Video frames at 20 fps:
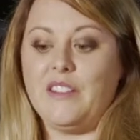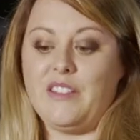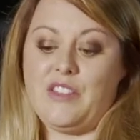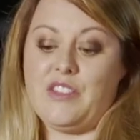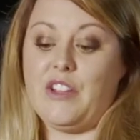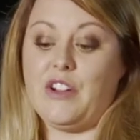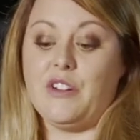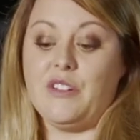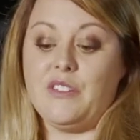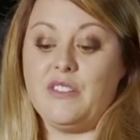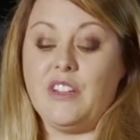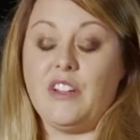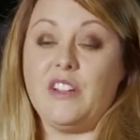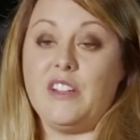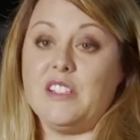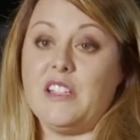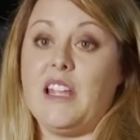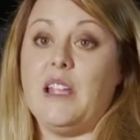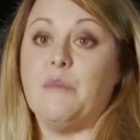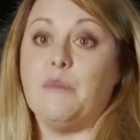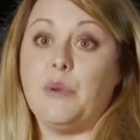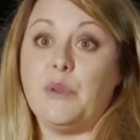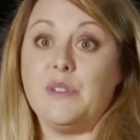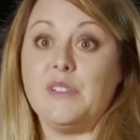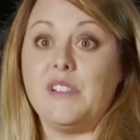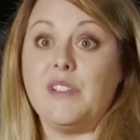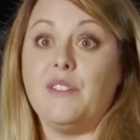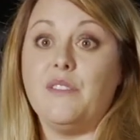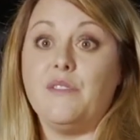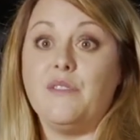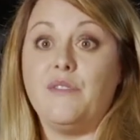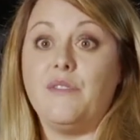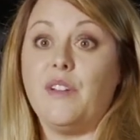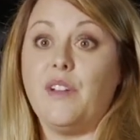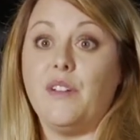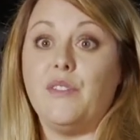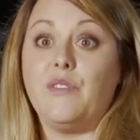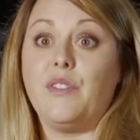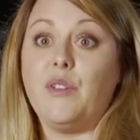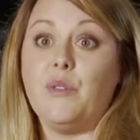they're examples
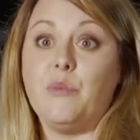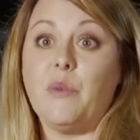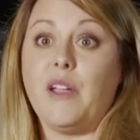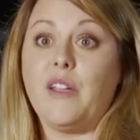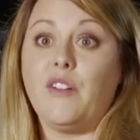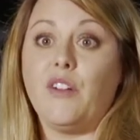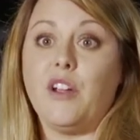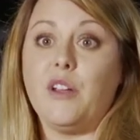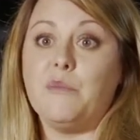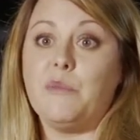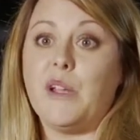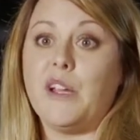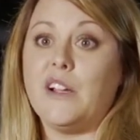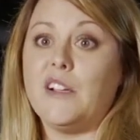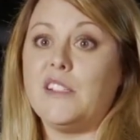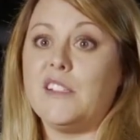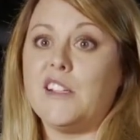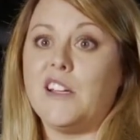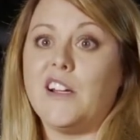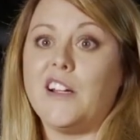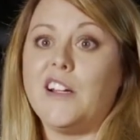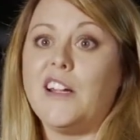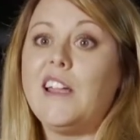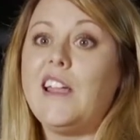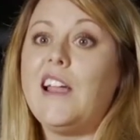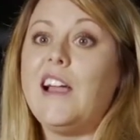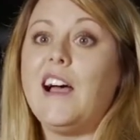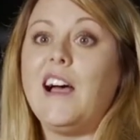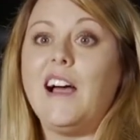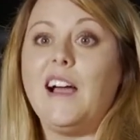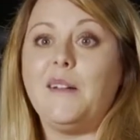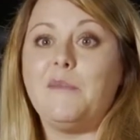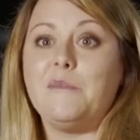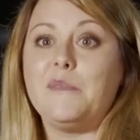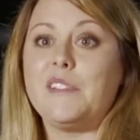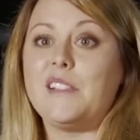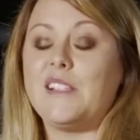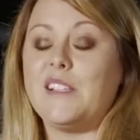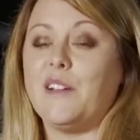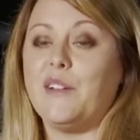of who my grandparents are. I'm
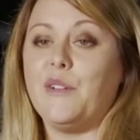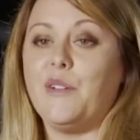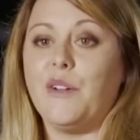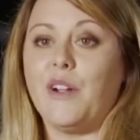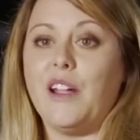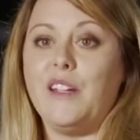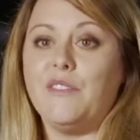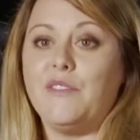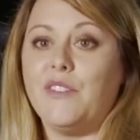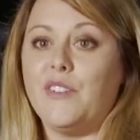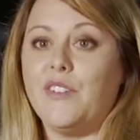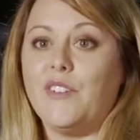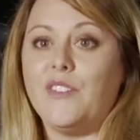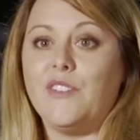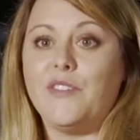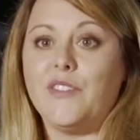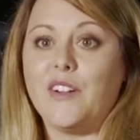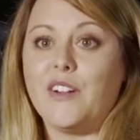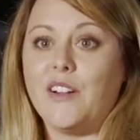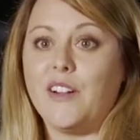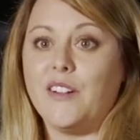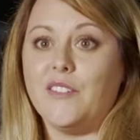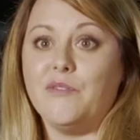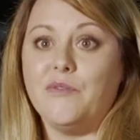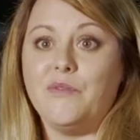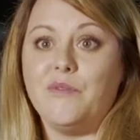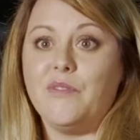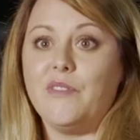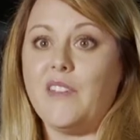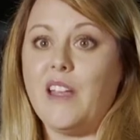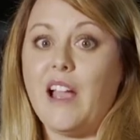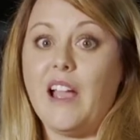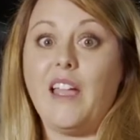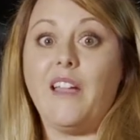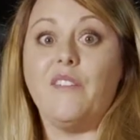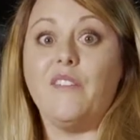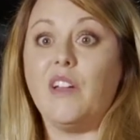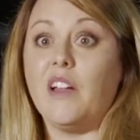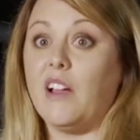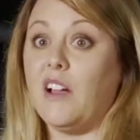so grateful for, I
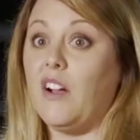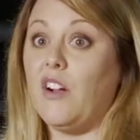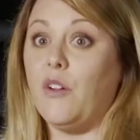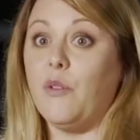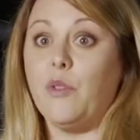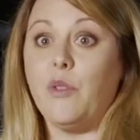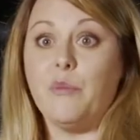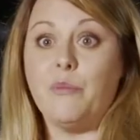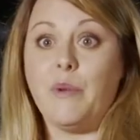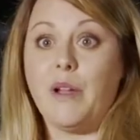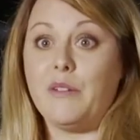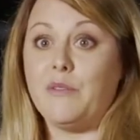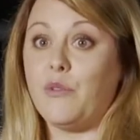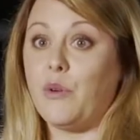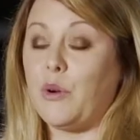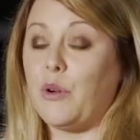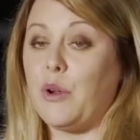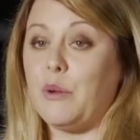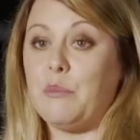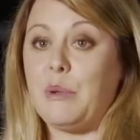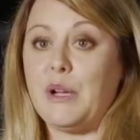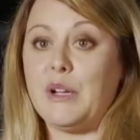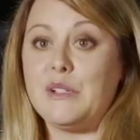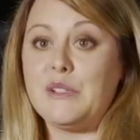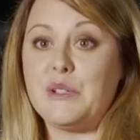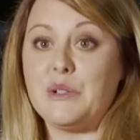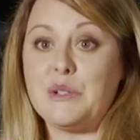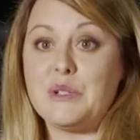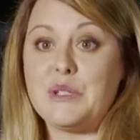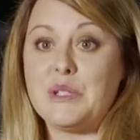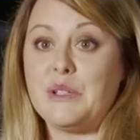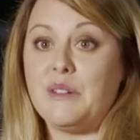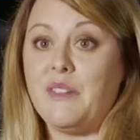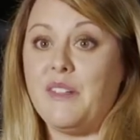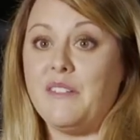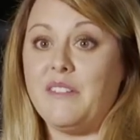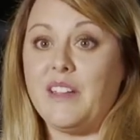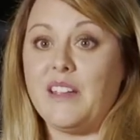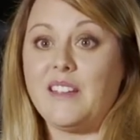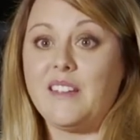have all of my 4 grandparents are still
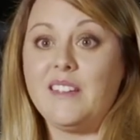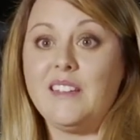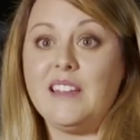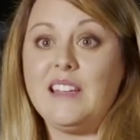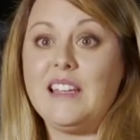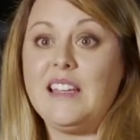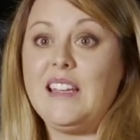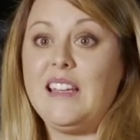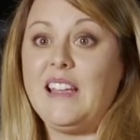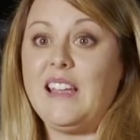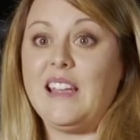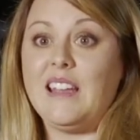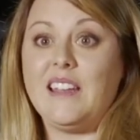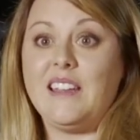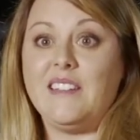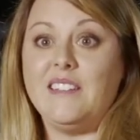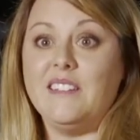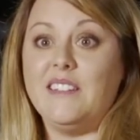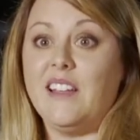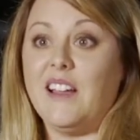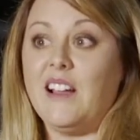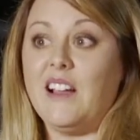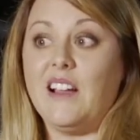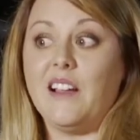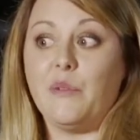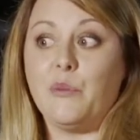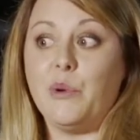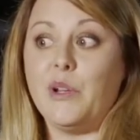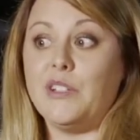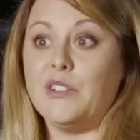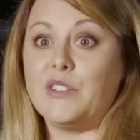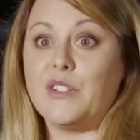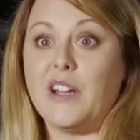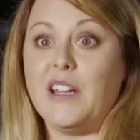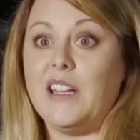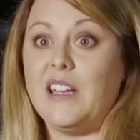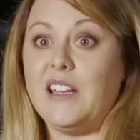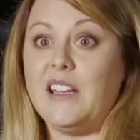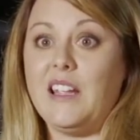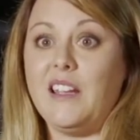living, and I wouldn't
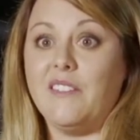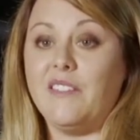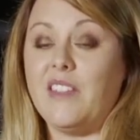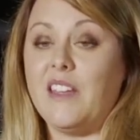trade any of